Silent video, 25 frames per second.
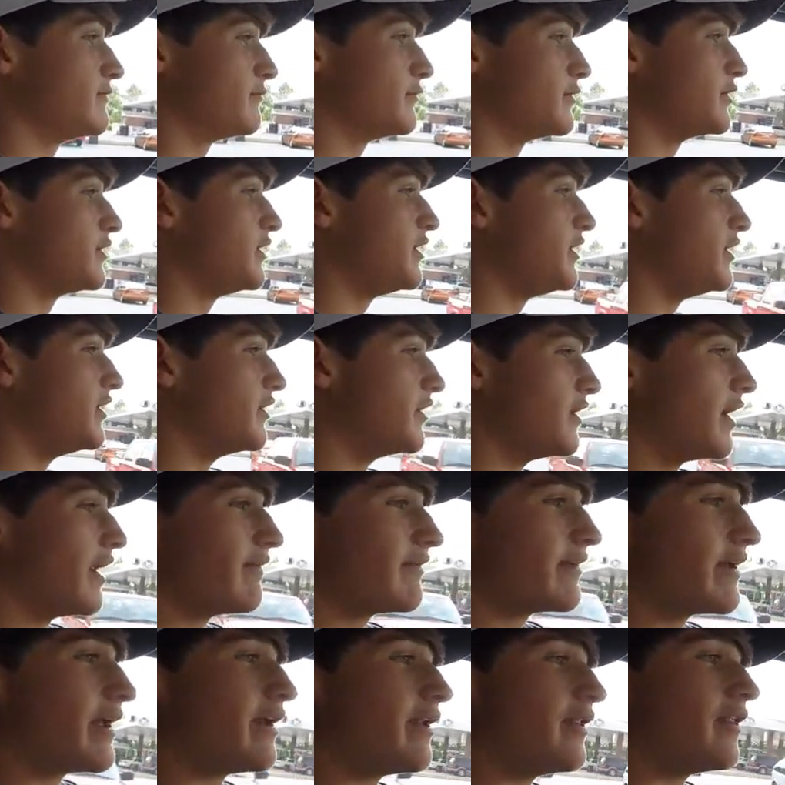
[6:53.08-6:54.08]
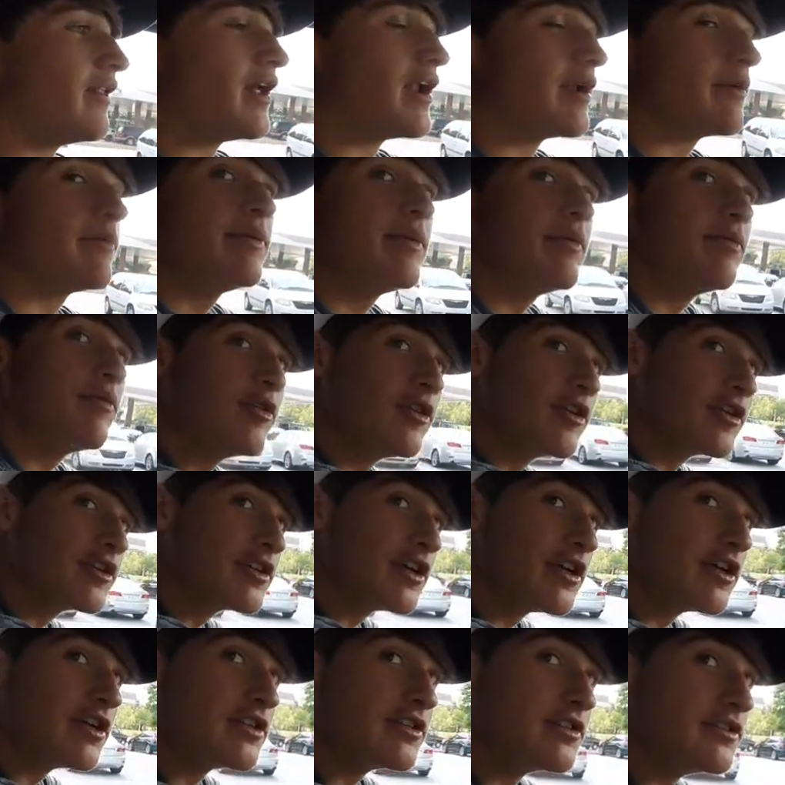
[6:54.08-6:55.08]
It's really good. I've got a lot of people
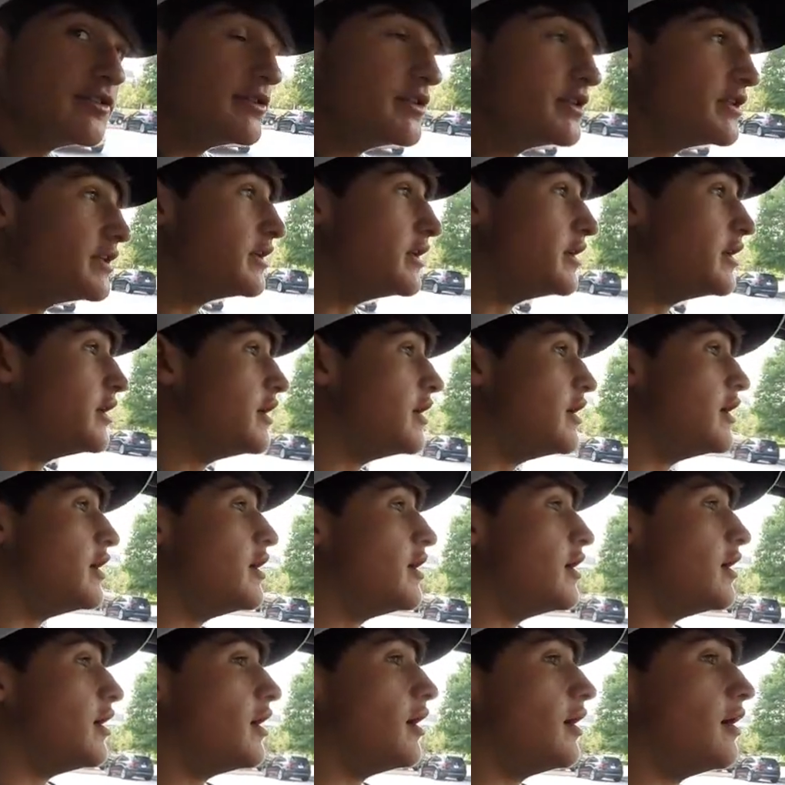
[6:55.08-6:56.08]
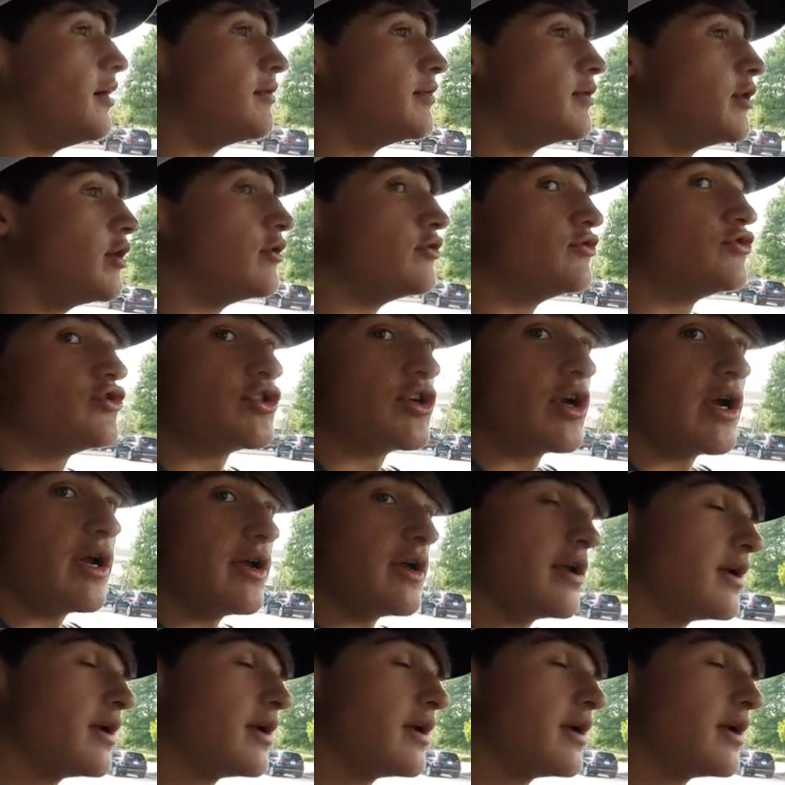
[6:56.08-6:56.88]
hooked onto it. Um, go try.